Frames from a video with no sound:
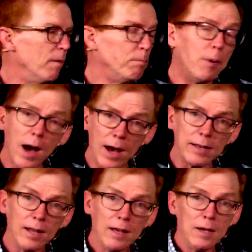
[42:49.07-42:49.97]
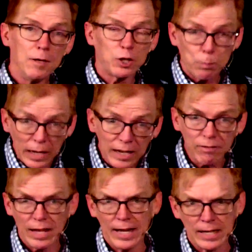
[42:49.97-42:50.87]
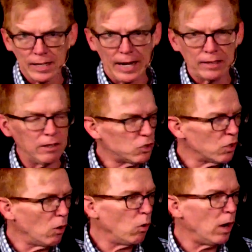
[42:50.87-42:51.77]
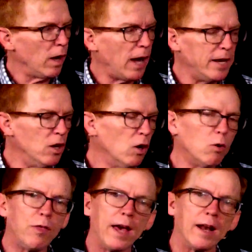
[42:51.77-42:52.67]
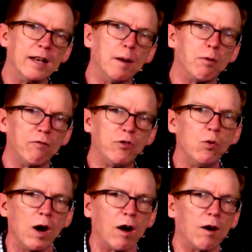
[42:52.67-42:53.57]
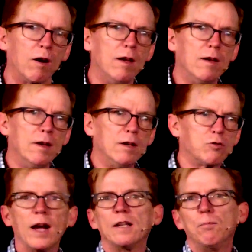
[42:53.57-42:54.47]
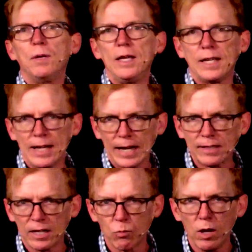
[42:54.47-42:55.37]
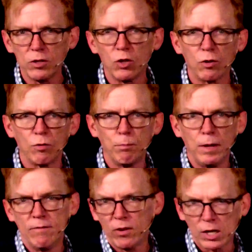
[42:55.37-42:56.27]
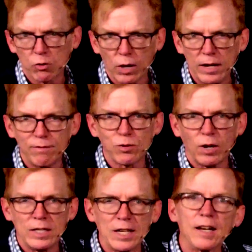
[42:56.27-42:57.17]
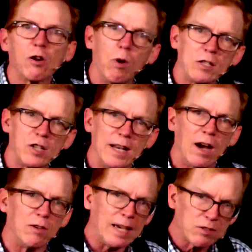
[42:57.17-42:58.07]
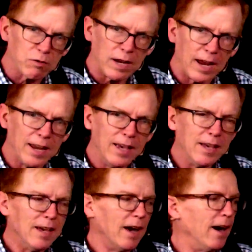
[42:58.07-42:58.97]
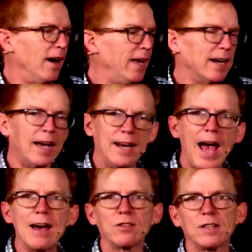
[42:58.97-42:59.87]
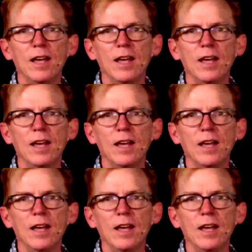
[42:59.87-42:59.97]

But speaking of getting connected, so I know that a number of you are trying to be connected as well. You're being very creative. So I'd sent a question out yesterday, and I had asked,